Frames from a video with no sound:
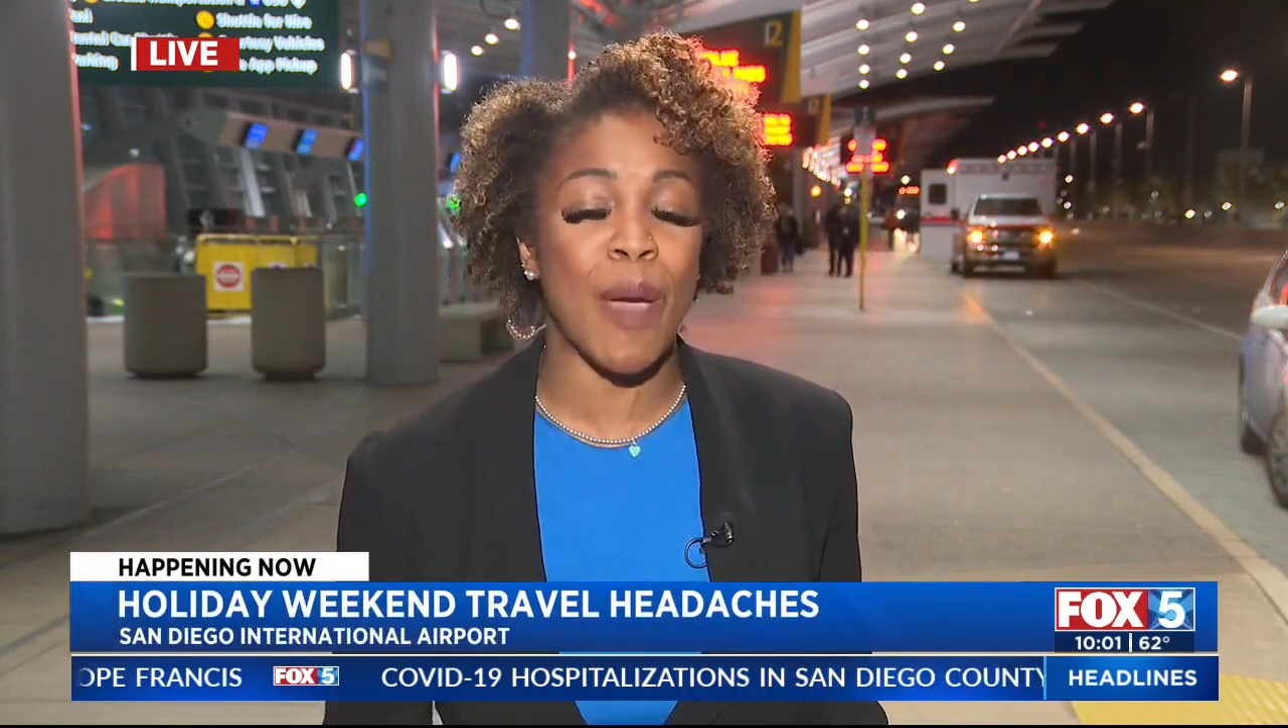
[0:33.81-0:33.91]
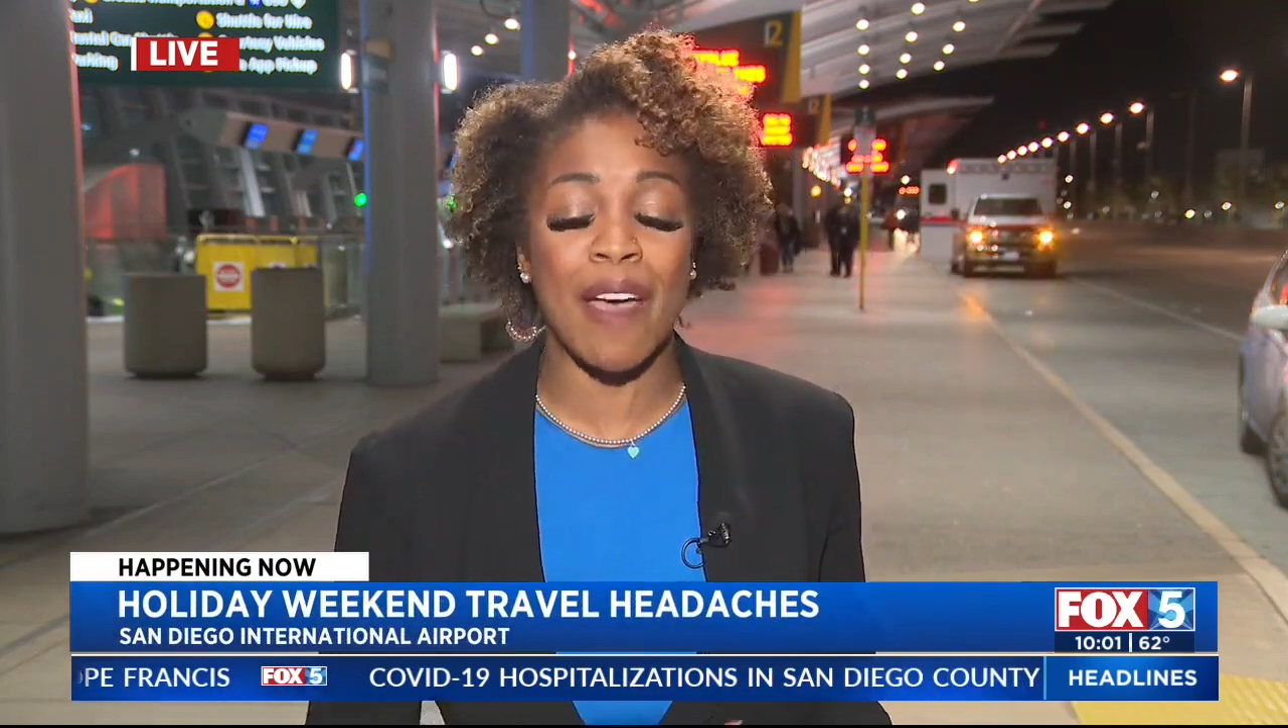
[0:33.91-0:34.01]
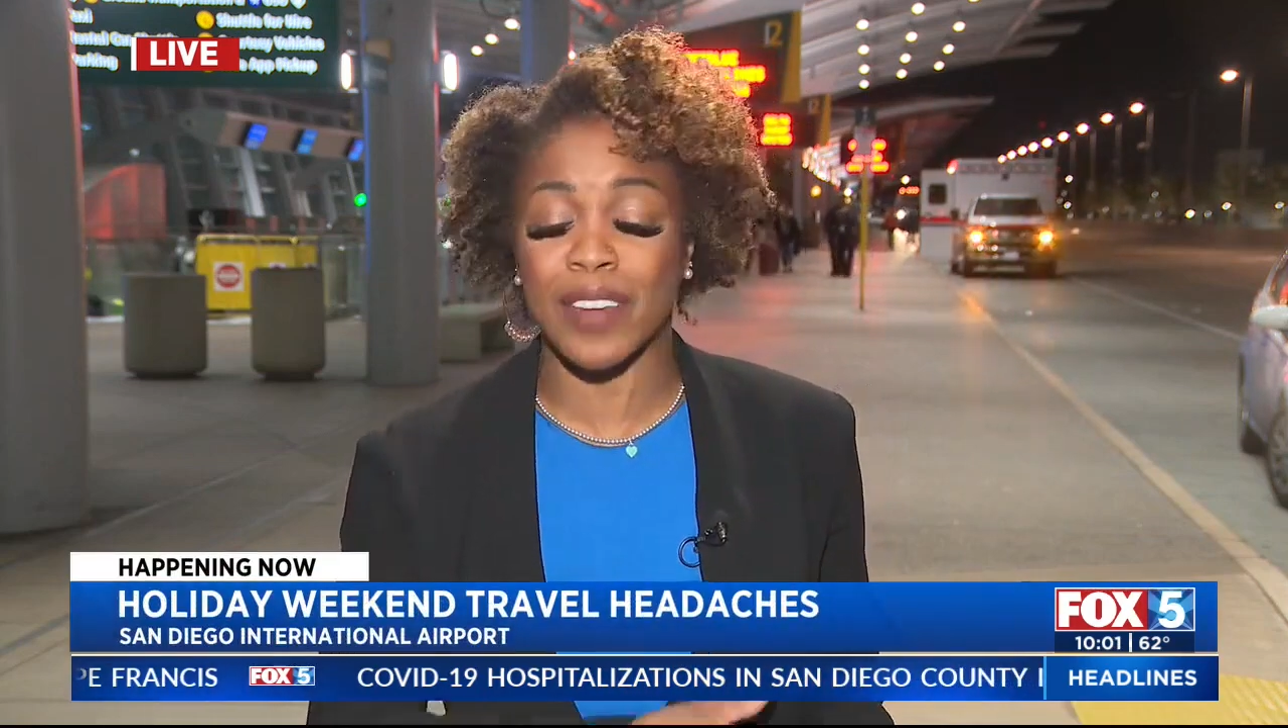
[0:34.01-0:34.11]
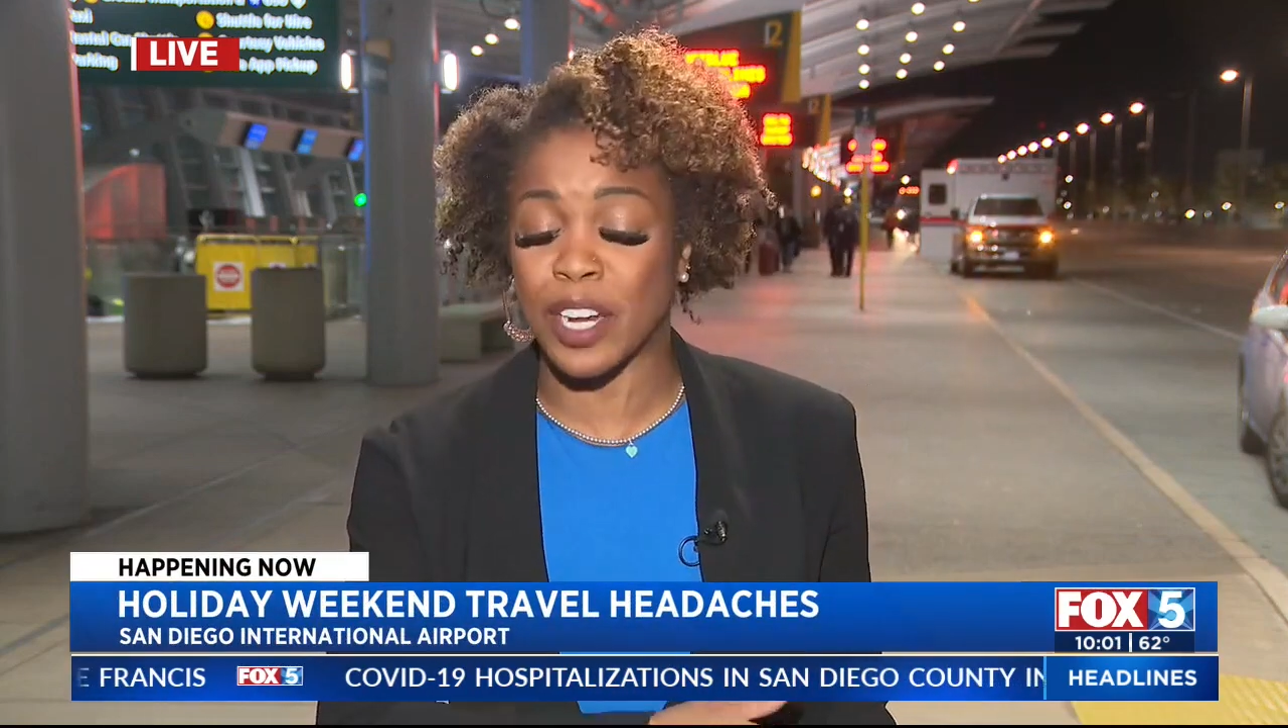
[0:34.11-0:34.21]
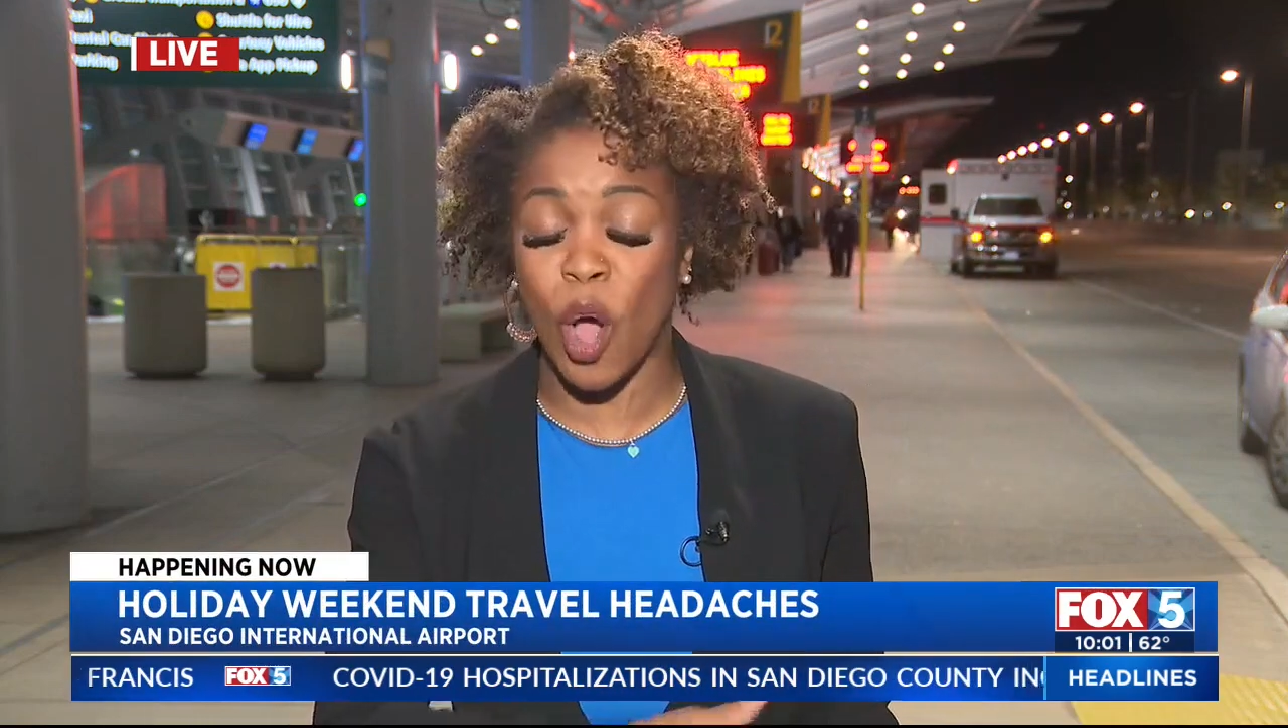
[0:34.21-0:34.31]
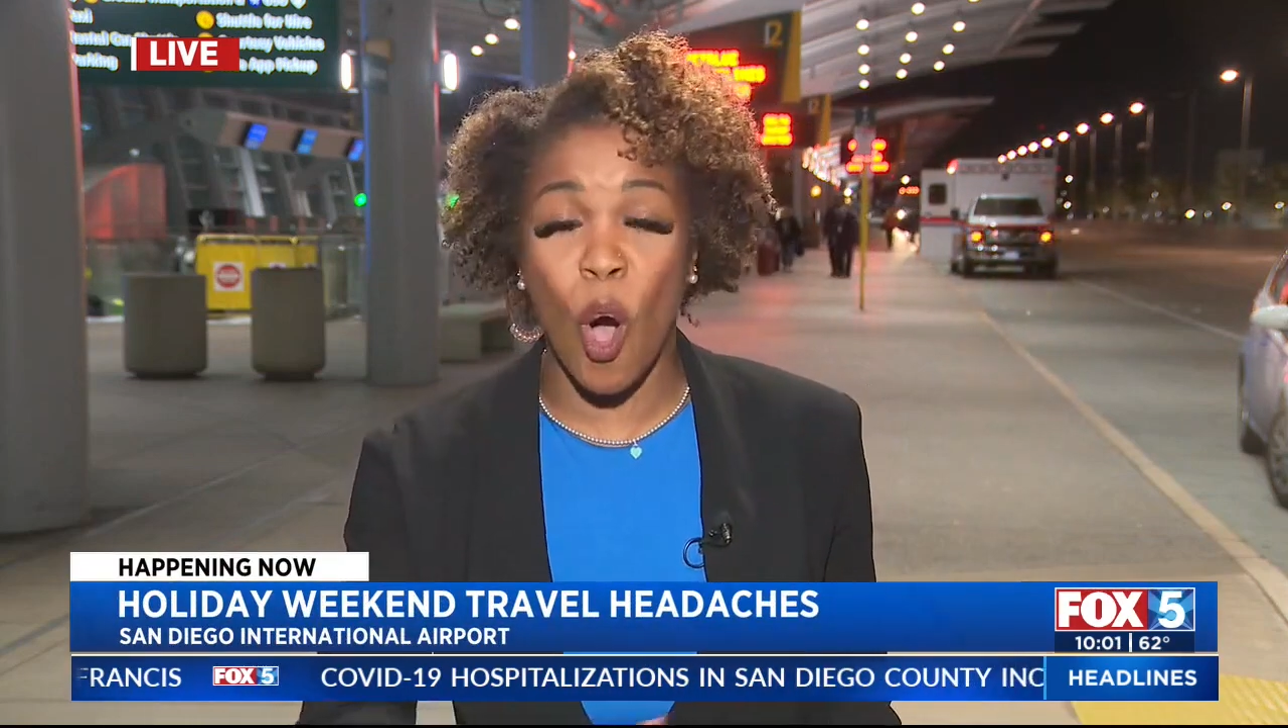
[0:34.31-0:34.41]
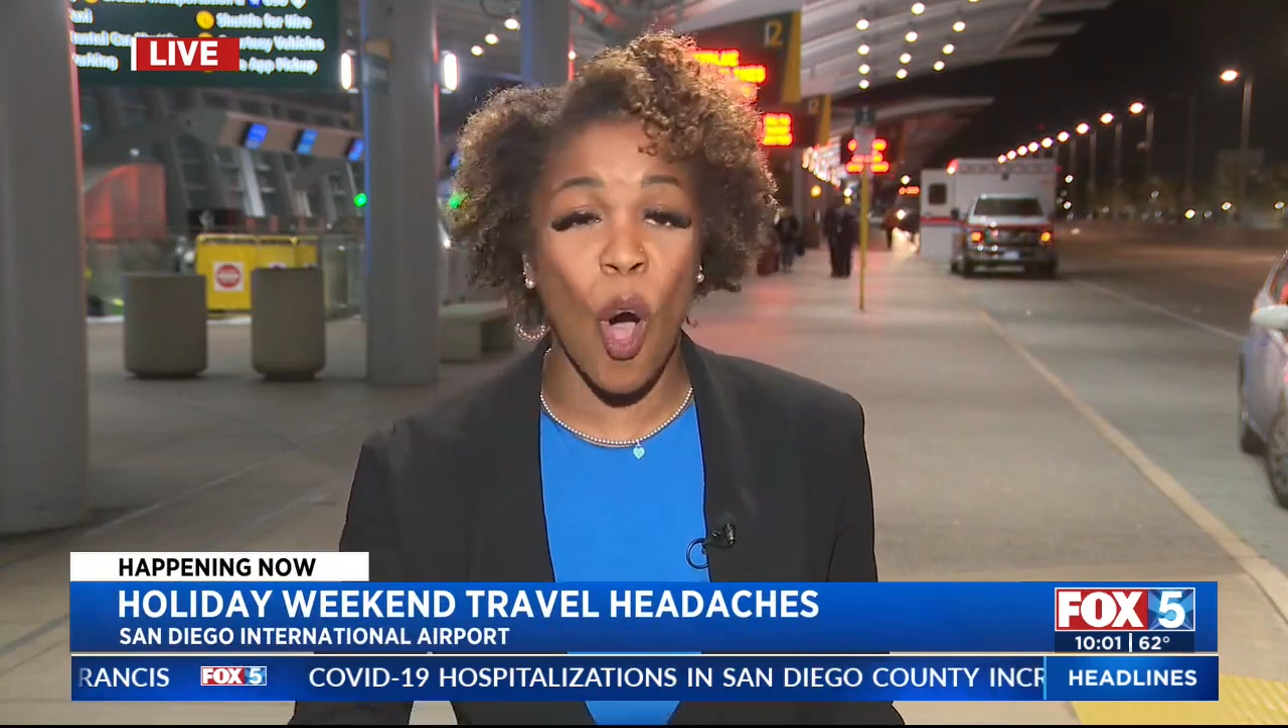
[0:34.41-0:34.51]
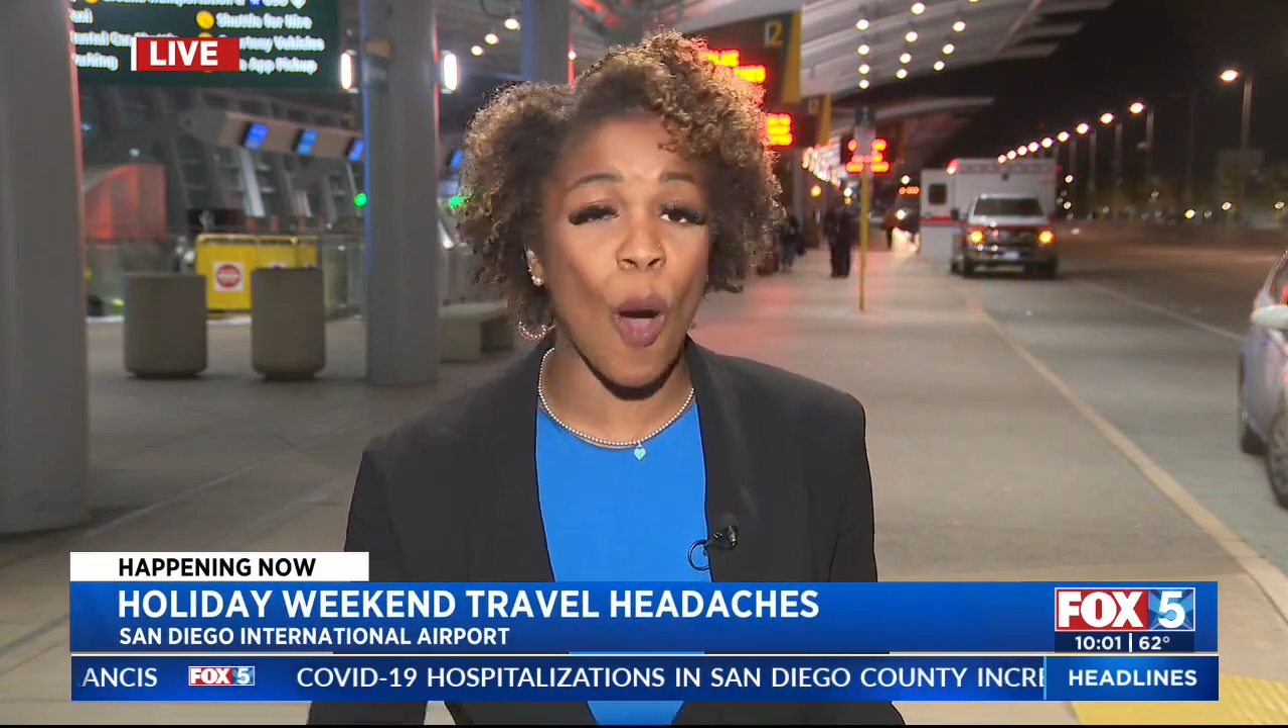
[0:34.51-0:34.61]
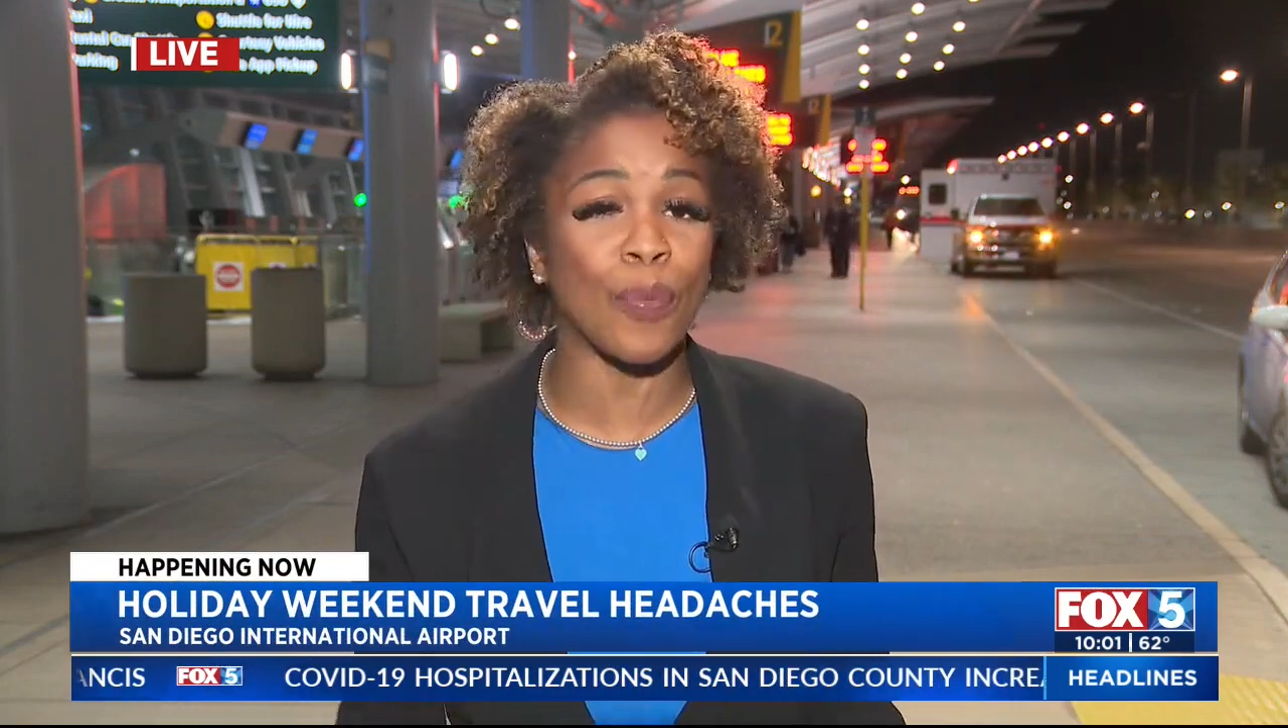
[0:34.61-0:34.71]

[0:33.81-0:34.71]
having it all